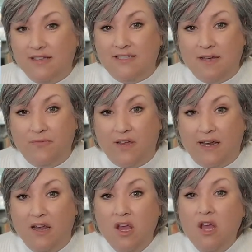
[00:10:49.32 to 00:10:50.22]
on
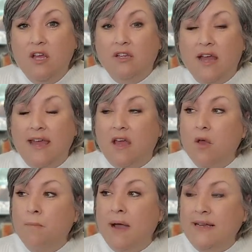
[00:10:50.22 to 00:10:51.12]
something.
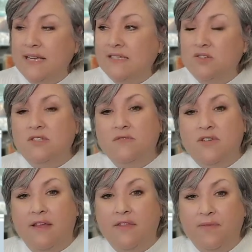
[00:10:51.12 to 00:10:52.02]
Like, my testers have
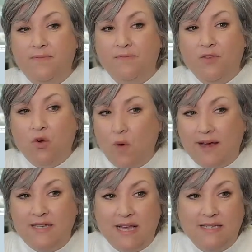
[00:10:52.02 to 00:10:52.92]
done
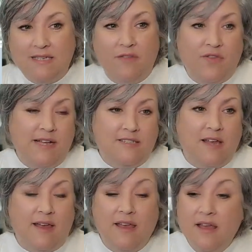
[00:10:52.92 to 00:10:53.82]
quick tests on things
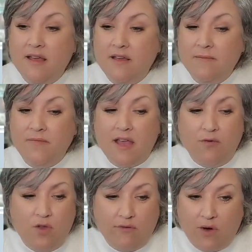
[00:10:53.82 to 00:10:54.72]
like,
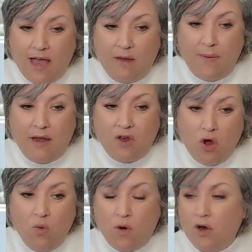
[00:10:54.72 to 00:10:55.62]
have you ever had a bad
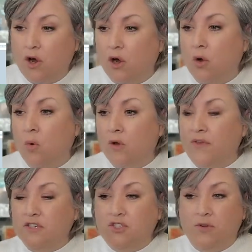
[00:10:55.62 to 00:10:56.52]
coworker? Or
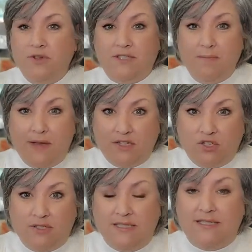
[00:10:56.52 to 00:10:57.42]
they'll show you some
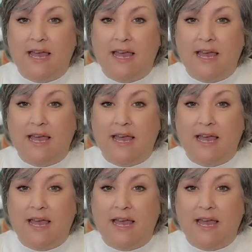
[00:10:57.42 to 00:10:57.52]
pictures and